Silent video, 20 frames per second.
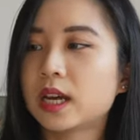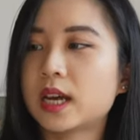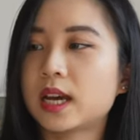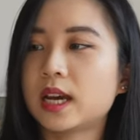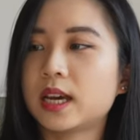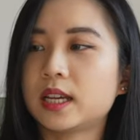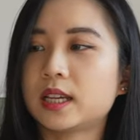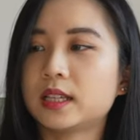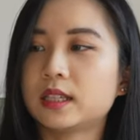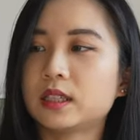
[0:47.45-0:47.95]

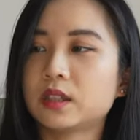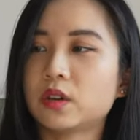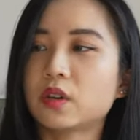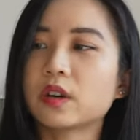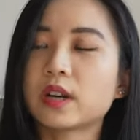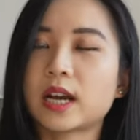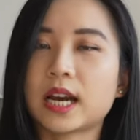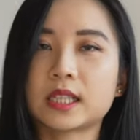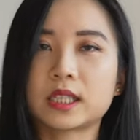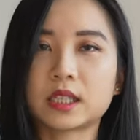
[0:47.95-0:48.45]
and or
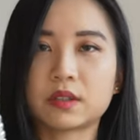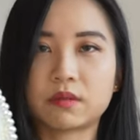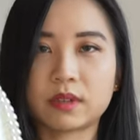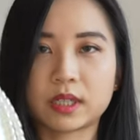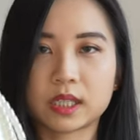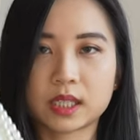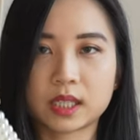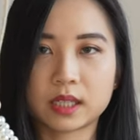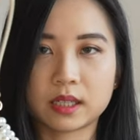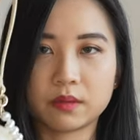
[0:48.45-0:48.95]
as a
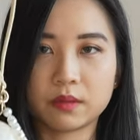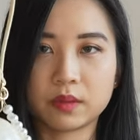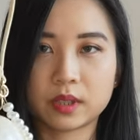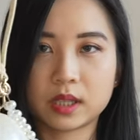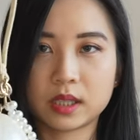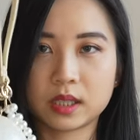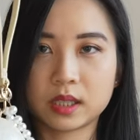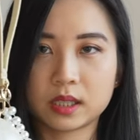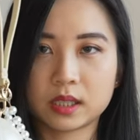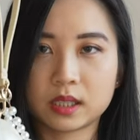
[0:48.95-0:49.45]
wristlet with
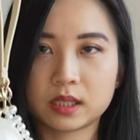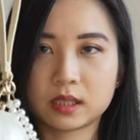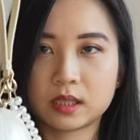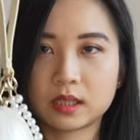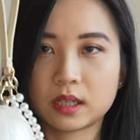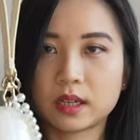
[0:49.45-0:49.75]
this.